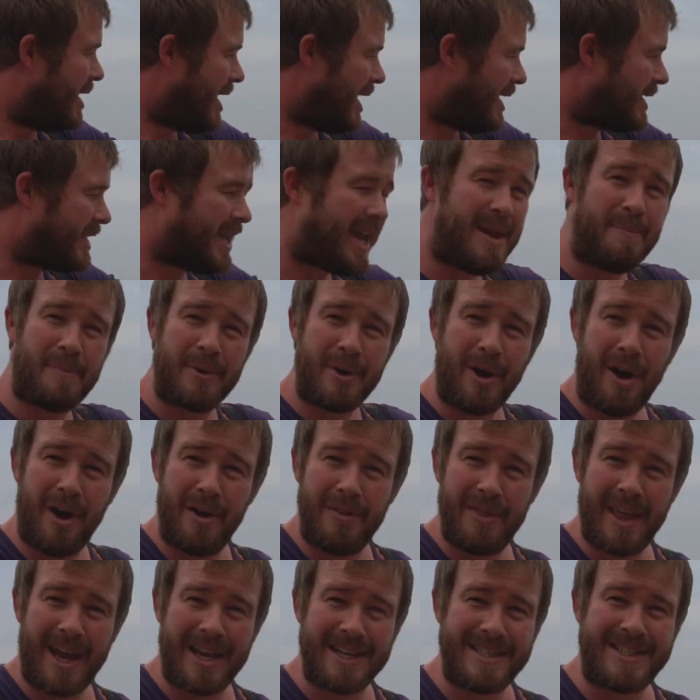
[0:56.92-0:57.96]
and keep an eye
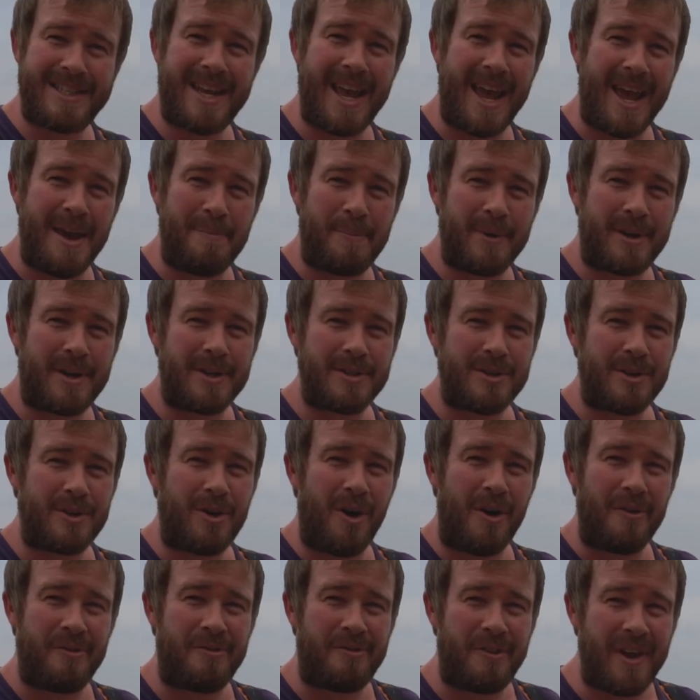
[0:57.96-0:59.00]
on that tip, because I've
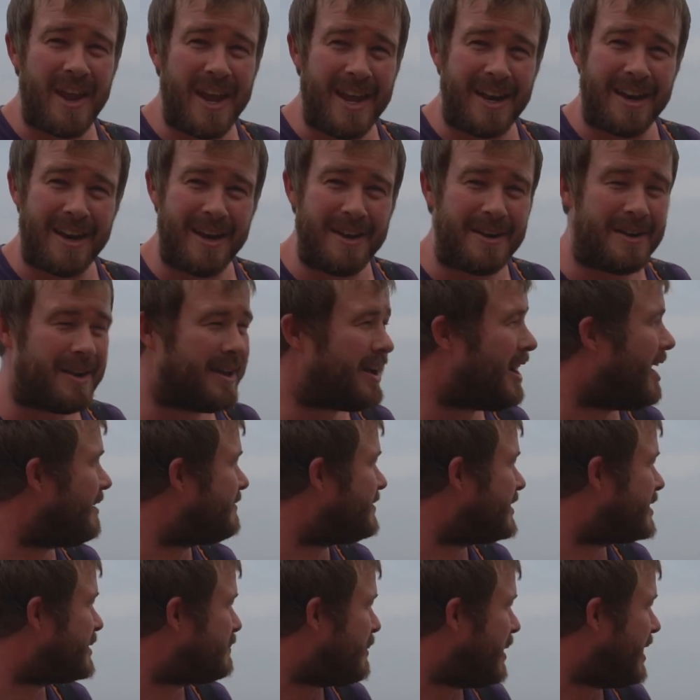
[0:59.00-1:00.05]
got a feeling,
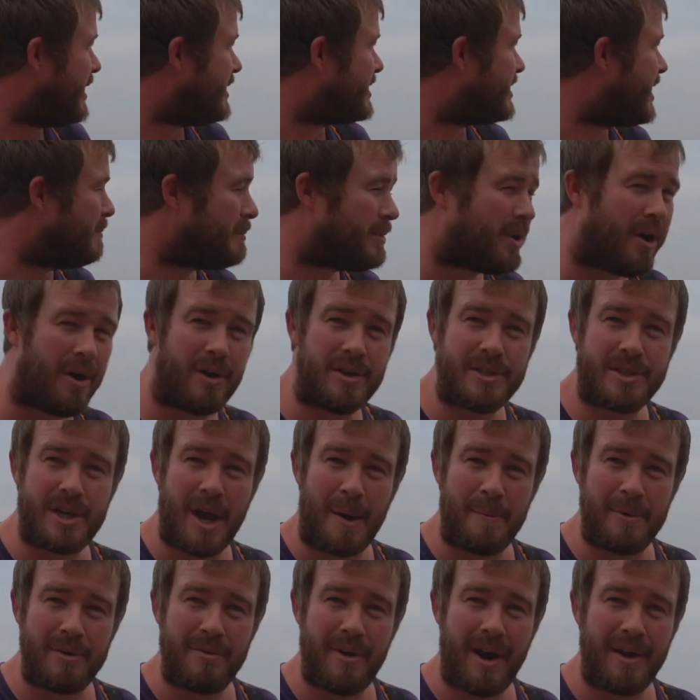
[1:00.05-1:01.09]
after speaking to them guys
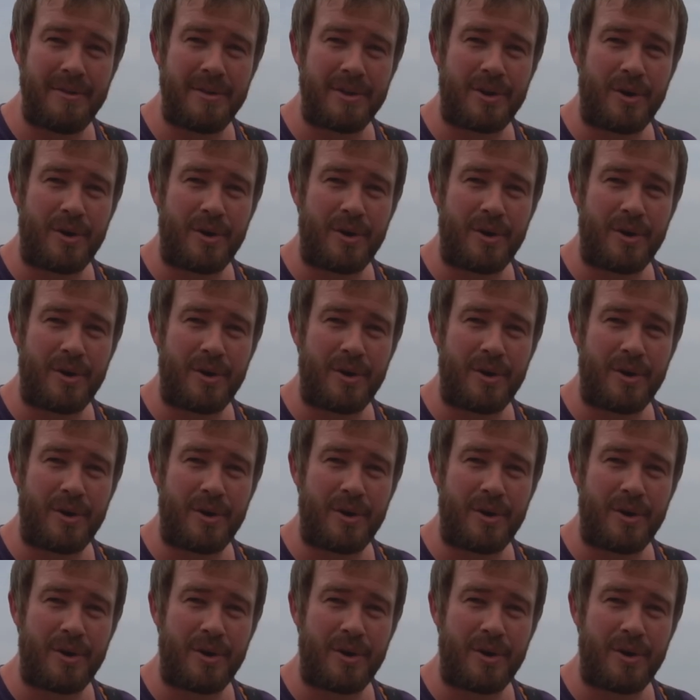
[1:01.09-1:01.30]
coming around the